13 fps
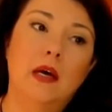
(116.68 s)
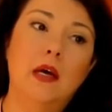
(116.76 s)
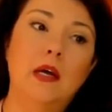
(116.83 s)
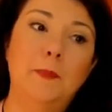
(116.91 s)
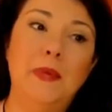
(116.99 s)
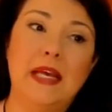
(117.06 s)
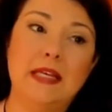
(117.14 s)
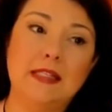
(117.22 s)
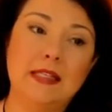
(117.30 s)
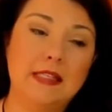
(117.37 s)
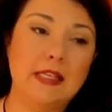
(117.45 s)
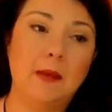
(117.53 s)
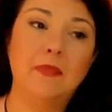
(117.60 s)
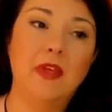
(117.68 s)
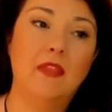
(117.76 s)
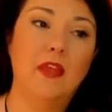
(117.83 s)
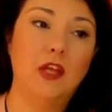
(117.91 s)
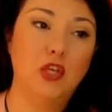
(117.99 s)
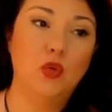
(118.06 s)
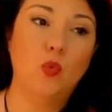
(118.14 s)
because it's something
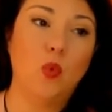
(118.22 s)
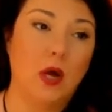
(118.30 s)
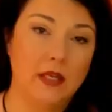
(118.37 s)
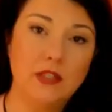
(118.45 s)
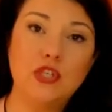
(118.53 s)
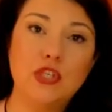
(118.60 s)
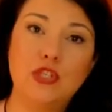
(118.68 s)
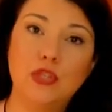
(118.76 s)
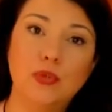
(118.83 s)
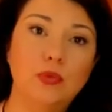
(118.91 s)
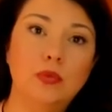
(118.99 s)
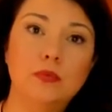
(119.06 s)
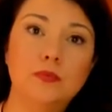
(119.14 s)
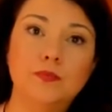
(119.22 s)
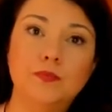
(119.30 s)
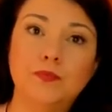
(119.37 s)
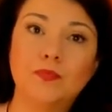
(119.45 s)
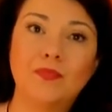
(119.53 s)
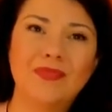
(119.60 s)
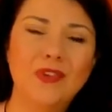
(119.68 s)
that you want to do?
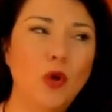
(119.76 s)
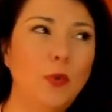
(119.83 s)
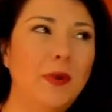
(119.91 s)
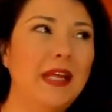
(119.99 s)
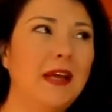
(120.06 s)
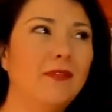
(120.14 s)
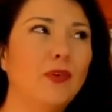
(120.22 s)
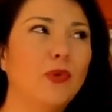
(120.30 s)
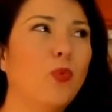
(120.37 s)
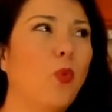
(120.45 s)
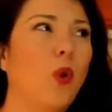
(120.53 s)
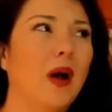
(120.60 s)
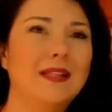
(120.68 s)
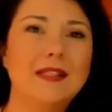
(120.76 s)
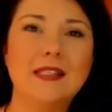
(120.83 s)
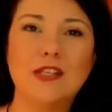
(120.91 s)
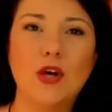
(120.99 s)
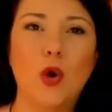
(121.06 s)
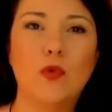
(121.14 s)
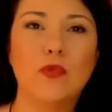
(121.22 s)
Nobody ever wants to
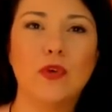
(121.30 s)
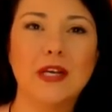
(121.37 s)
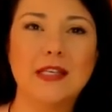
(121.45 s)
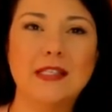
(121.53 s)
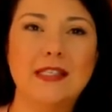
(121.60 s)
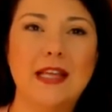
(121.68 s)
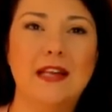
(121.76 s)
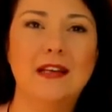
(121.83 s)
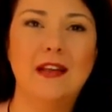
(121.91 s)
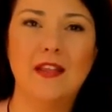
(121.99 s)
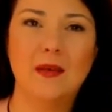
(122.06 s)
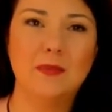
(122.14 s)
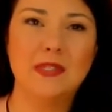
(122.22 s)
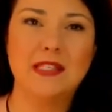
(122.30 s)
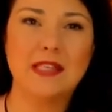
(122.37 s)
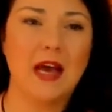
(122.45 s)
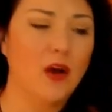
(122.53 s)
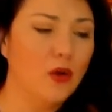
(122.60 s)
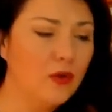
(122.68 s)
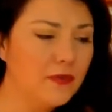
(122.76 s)
overextend
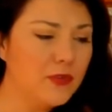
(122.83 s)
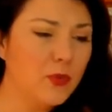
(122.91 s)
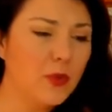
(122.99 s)
themselves